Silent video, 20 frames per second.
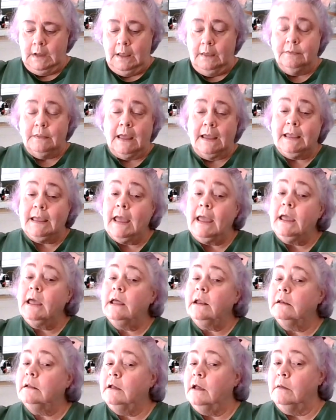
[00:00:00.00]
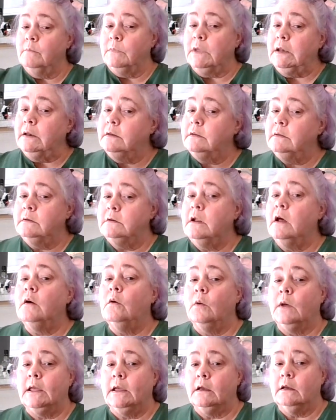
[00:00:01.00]
They can come into
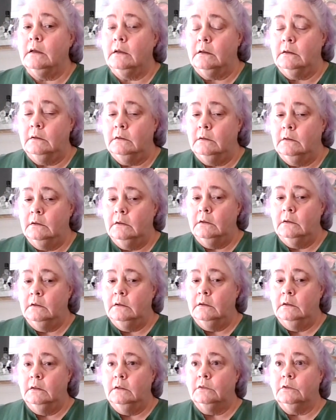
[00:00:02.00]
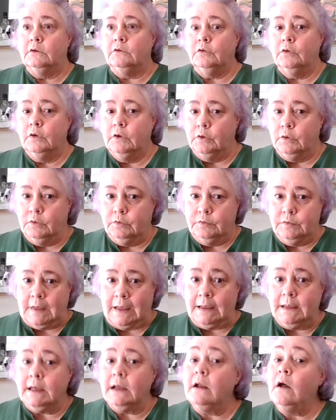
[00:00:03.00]
knowing the truth. They
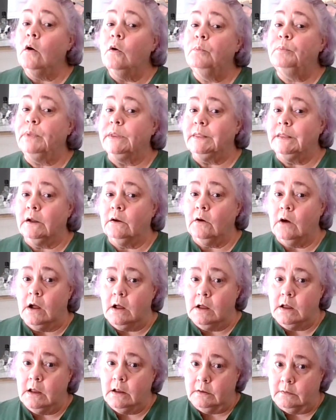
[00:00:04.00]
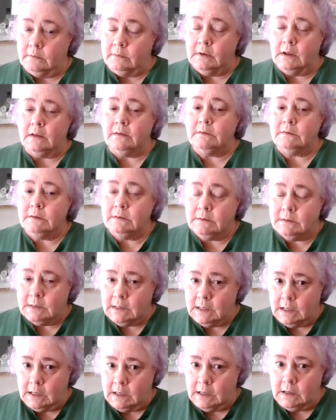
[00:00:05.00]
can open their eyes and
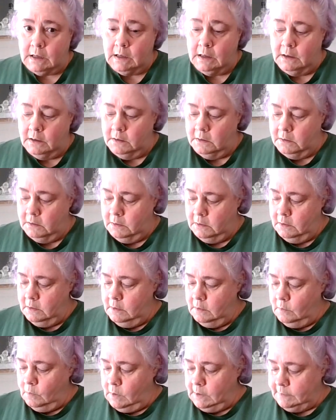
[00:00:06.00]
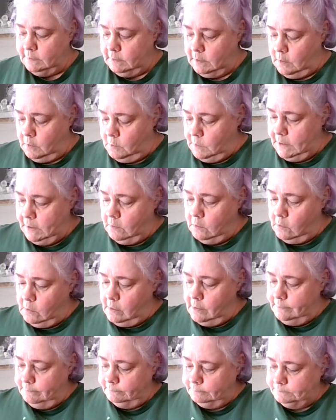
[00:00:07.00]
see what's going
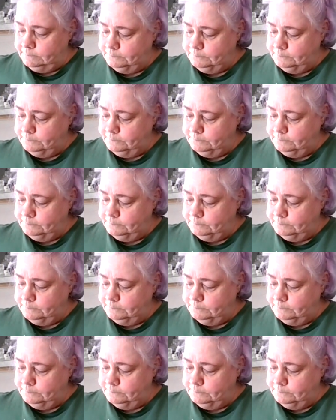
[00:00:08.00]
on.